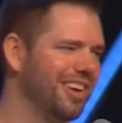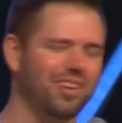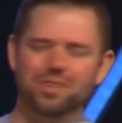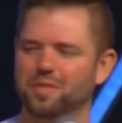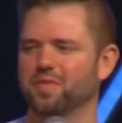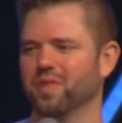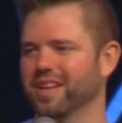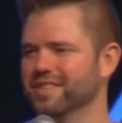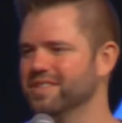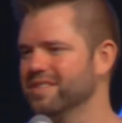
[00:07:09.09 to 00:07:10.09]
I call you
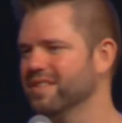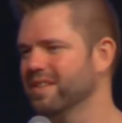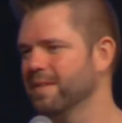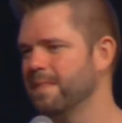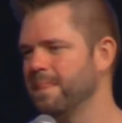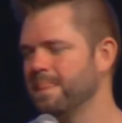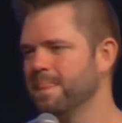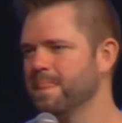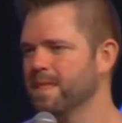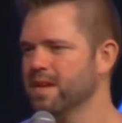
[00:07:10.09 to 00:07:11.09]
friends.
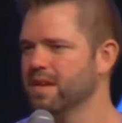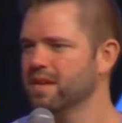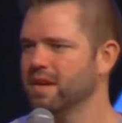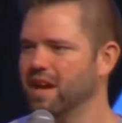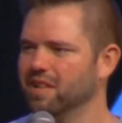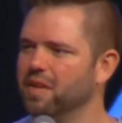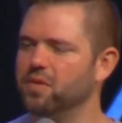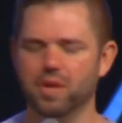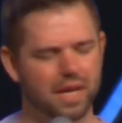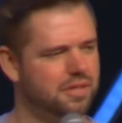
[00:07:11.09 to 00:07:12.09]
I
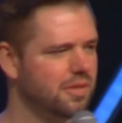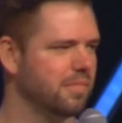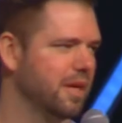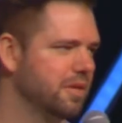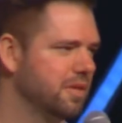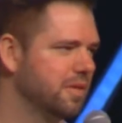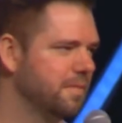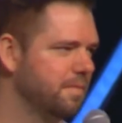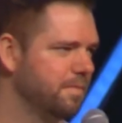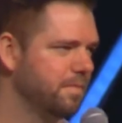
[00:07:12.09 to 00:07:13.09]
love you guys so much.
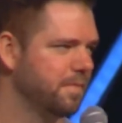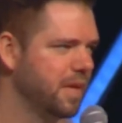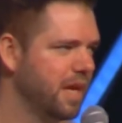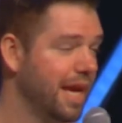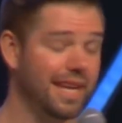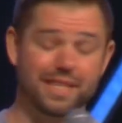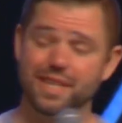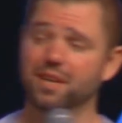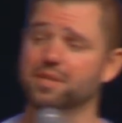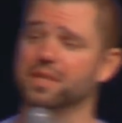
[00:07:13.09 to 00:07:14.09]
And he
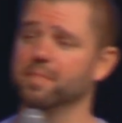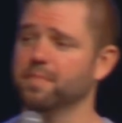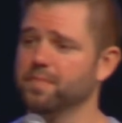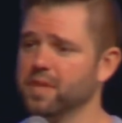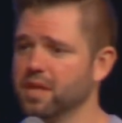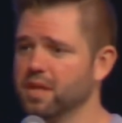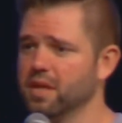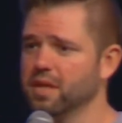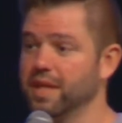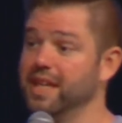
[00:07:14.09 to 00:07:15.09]
tells them
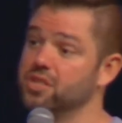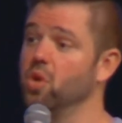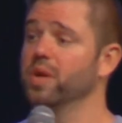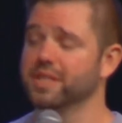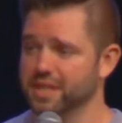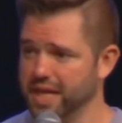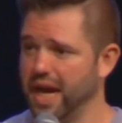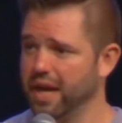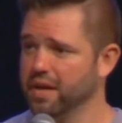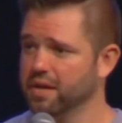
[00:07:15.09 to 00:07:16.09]
that he's going to
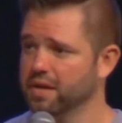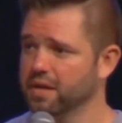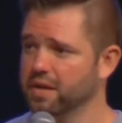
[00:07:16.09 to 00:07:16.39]
die.